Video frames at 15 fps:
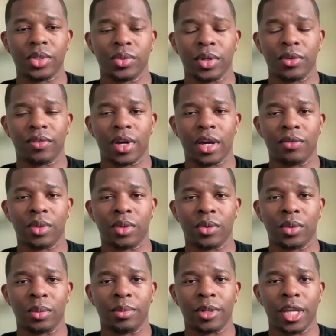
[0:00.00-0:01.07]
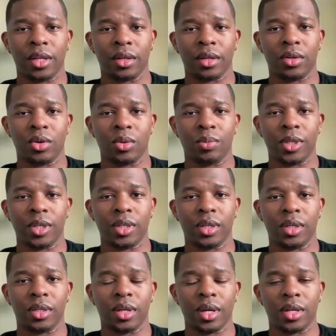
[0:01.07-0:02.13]
2025, we're planning on helping
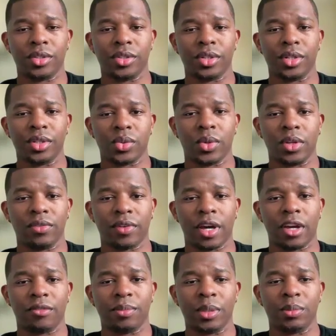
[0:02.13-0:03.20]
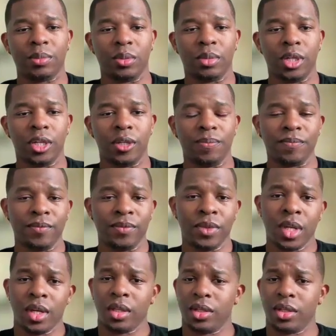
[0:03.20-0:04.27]
125 people, but
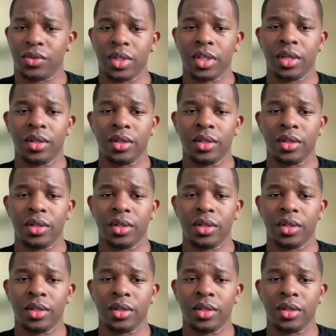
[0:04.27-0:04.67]
there's